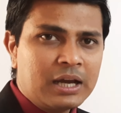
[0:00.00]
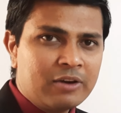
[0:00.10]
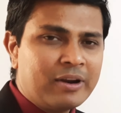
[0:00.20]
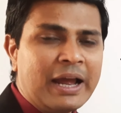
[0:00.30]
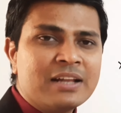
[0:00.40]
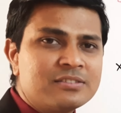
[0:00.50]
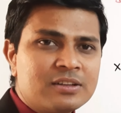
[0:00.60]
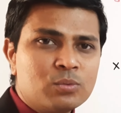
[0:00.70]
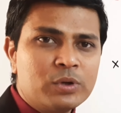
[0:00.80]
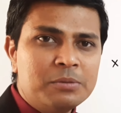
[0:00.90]
our
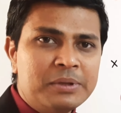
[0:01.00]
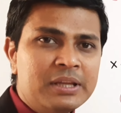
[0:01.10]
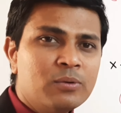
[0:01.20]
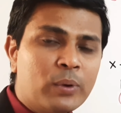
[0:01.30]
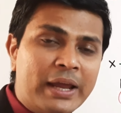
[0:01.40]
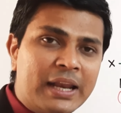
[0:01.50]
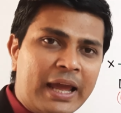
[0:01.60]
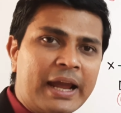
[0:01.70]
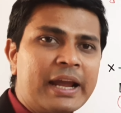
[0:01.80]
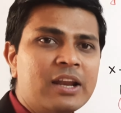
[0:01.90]
answer will be when
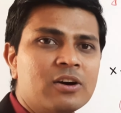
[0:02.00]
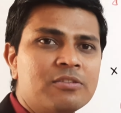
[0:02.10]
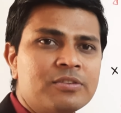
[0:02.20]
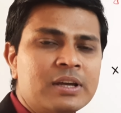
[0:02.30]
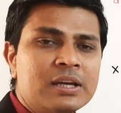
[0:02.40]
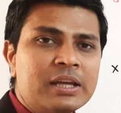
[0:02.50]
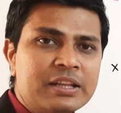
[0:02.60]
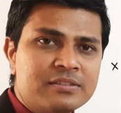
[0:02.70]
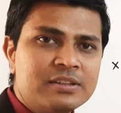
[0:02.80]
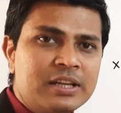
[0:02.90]
angle of
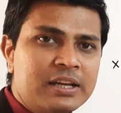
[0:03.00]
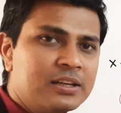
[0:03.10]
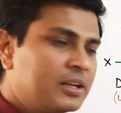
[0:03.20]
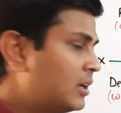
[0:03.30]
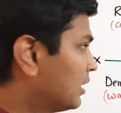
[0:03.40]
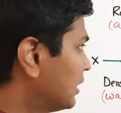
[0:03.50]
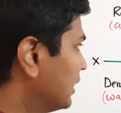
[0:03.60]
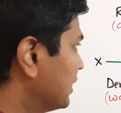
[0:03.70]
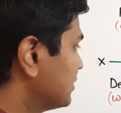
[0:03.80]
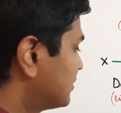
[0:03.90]
incident
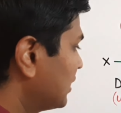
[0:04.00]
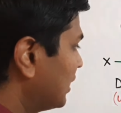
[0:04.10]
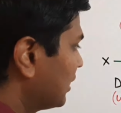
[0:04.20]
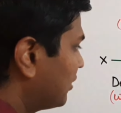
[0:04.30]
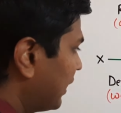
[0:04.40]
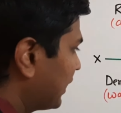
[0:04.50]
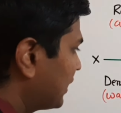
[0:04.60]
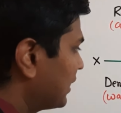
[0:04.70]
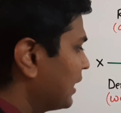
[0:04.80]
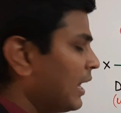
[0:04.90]
is greater
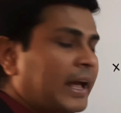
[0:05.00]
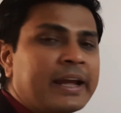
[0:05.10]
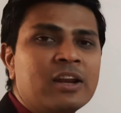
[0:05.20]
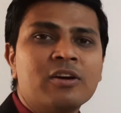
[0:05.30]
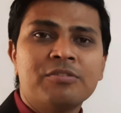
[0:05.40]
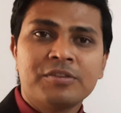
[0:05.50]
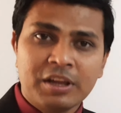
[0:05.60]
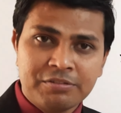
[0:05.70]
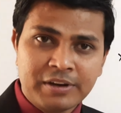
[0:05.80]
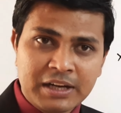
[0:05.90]
than angle of
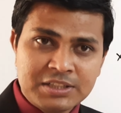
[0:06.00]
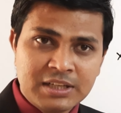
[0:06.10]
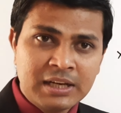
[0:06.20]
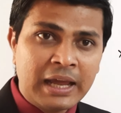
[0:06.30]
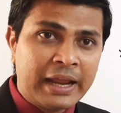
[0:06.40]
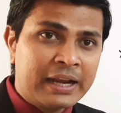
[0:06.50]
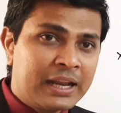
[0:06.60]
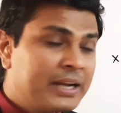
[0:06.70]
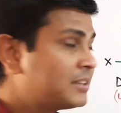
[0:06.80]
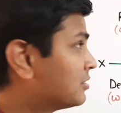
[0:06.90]
refraction and
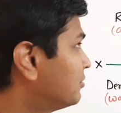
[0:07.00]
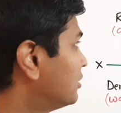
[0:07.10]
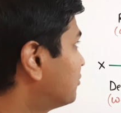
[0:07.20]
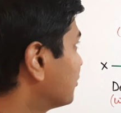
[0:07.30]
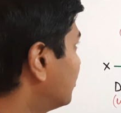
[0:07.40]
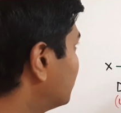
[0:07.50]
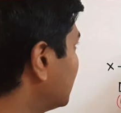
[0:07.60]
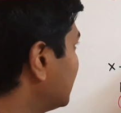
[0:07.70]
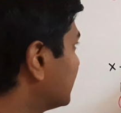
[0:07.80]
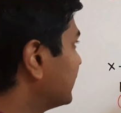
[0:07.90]
light travel from
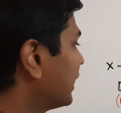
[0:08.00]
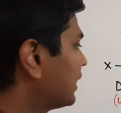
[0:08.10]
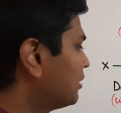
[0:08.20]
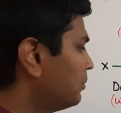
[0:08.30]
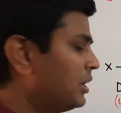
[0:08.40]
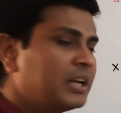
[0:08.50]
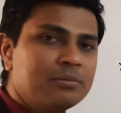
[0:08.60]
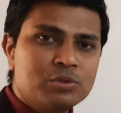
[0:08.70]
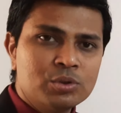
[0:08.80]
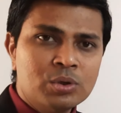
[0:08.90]
rarer
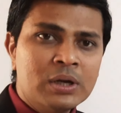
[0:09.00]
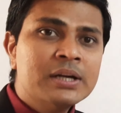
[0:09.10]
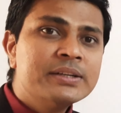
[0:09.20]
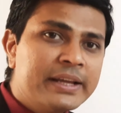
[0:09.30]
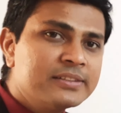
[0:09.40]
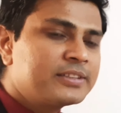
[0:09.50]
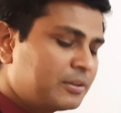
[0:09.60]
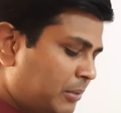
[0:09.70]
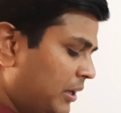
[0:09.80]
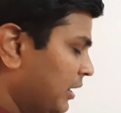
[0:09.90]
medium to denser
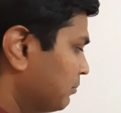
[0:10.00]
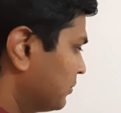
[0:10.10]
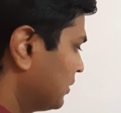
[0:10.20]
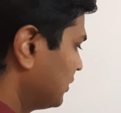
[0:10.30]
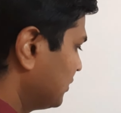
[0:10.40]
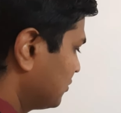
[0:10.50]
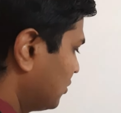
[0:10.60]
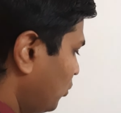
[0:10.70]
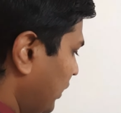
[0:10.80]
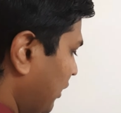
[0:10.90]
medium.
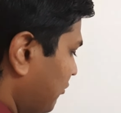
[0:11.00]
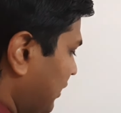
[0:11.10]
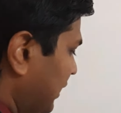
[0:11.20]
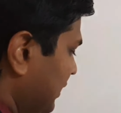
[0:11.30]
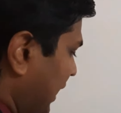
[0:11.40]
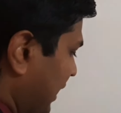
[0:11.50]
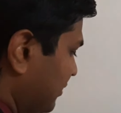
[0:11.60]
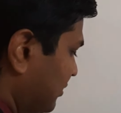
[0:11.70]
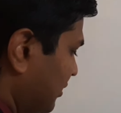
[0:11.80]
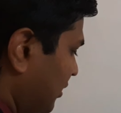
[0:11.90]
So we can write the
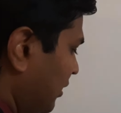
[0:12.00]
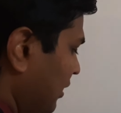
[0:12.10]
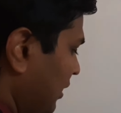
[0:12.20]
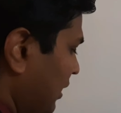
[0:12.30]
answer: